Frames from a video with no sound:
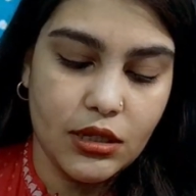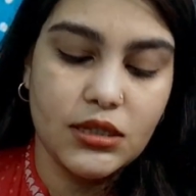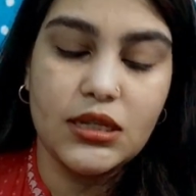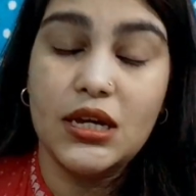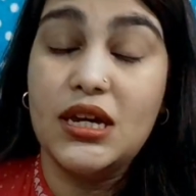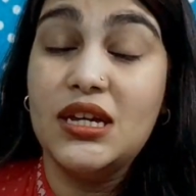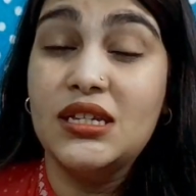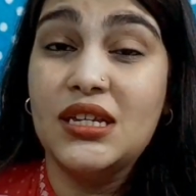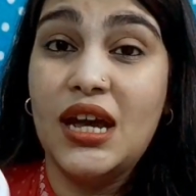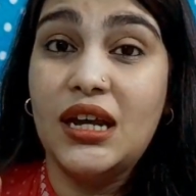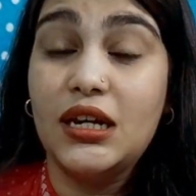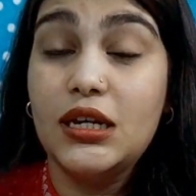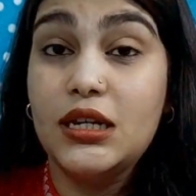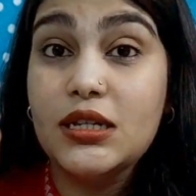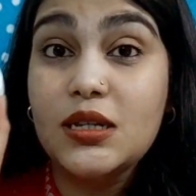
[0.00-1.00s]
this is
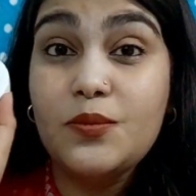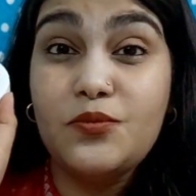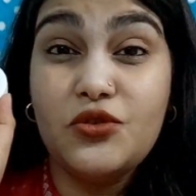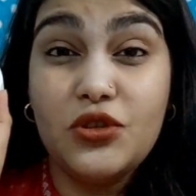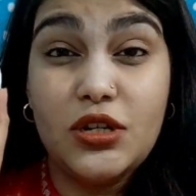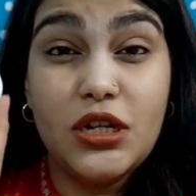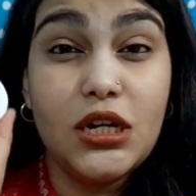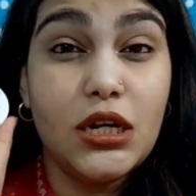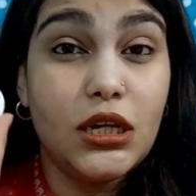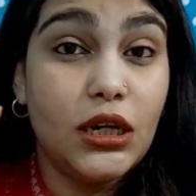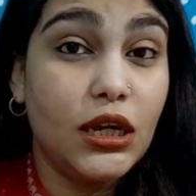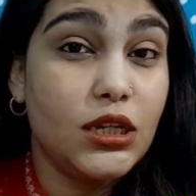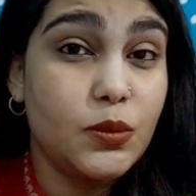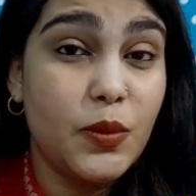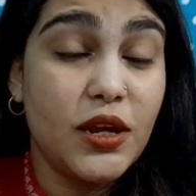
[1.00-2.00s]
and it is a pretty
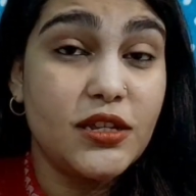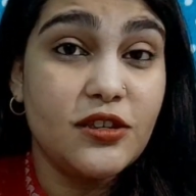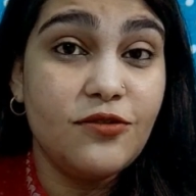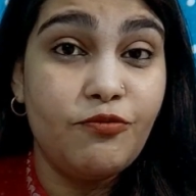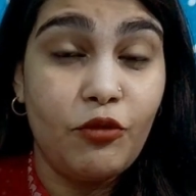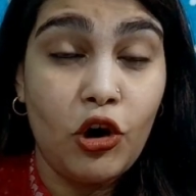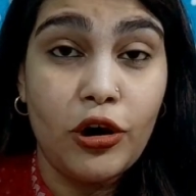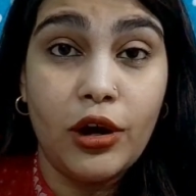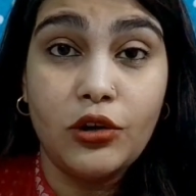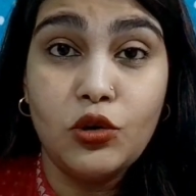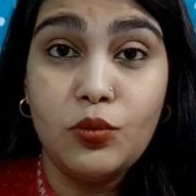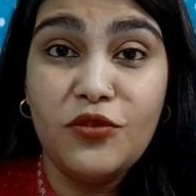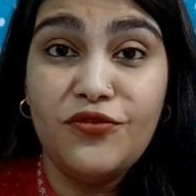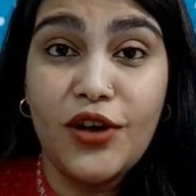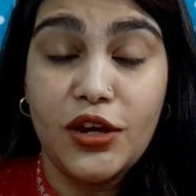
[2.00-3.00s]
inexpensive
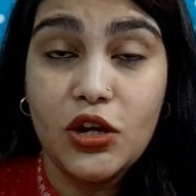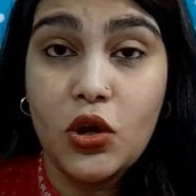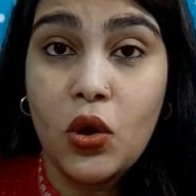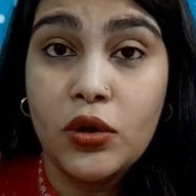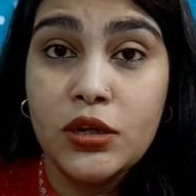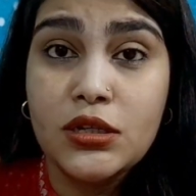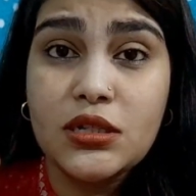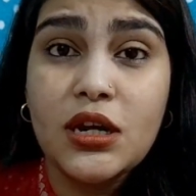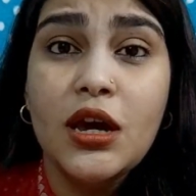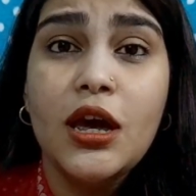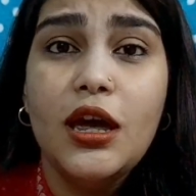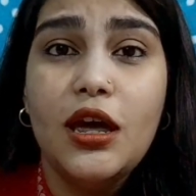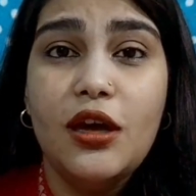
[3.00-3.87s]
product to be very honest